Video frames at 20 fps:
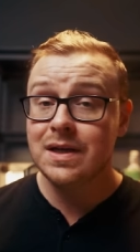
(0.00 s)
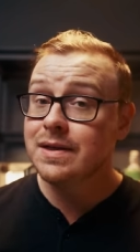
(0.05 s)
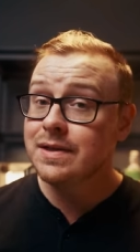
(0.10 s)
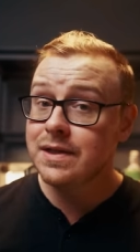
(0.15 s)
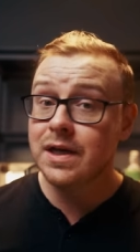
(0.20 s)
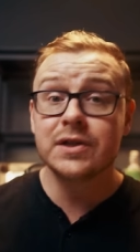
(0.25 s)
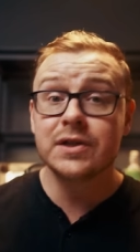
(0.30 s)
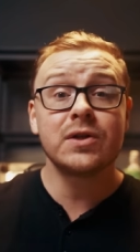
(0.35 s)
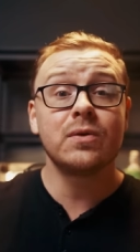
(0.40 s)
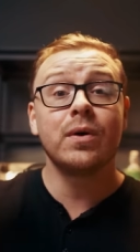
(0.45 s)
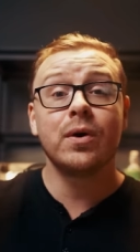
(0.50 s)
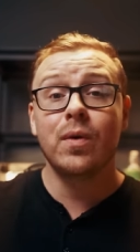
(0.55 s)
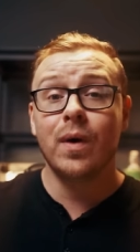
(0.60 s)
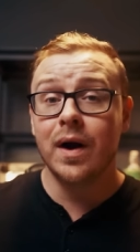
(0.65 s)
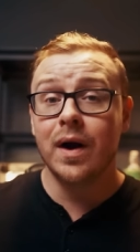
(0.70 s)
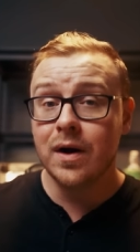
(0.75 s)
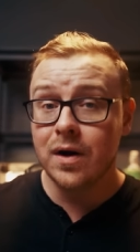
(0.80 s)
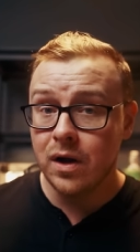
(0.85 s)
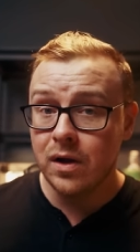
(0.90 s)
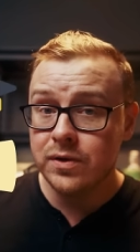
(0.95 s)
It doesn't
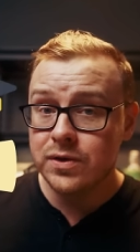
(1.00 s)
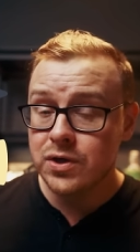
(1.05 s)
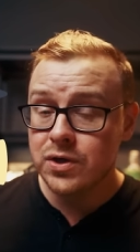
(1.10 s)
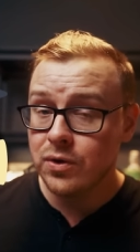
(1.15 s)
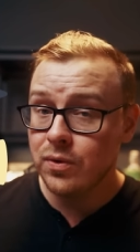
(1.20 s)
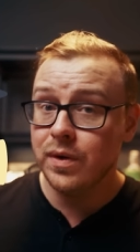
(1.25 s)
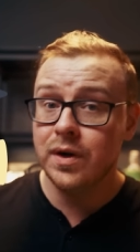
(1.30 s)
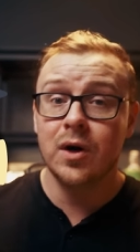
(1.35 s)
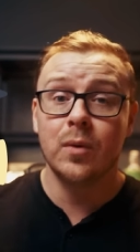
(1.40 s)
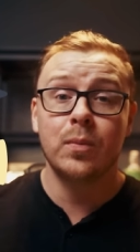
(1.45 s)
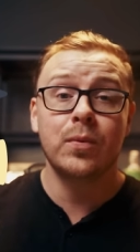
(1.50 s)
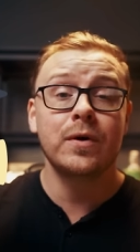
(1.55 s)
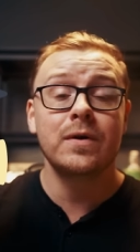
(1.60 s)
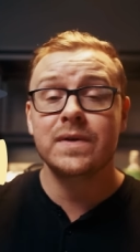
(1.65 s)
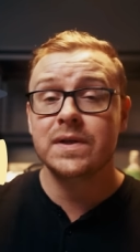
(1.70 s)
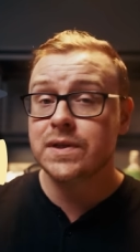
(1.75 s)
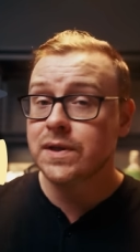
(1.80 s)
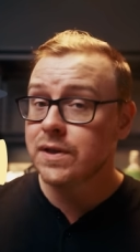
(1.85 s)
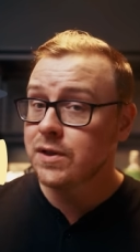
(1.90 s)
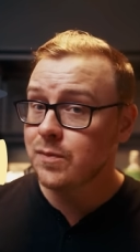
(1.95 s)
require a college degree or
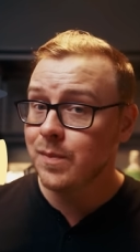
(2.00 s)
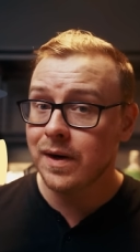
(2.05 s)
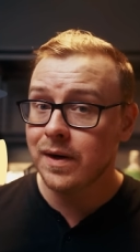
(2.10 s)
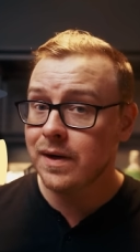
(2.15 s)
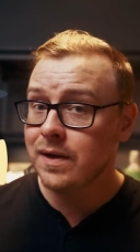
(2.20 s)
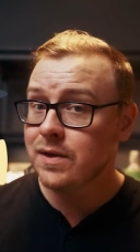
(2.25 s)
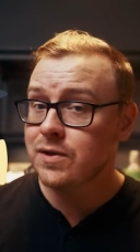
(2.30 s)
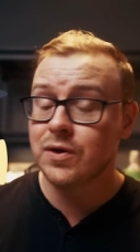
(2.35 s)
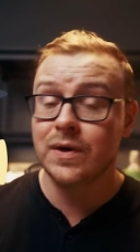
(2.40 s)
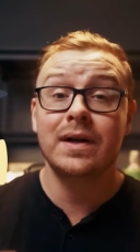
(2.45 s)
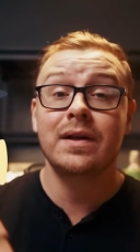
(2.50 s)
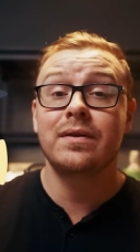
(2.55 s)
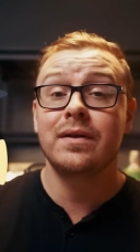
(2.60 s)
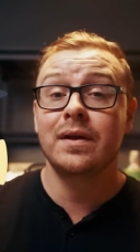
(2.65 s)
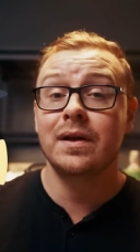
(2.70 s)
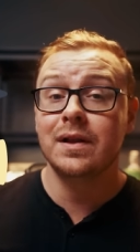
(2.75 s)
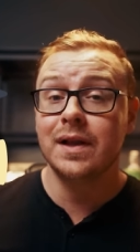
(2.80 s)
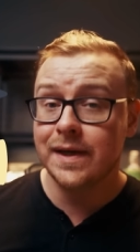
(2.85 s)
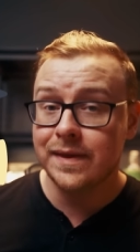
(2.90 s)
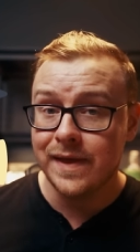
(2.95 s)
previous experience or
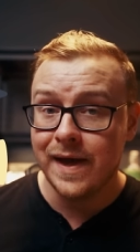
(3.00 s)
anything like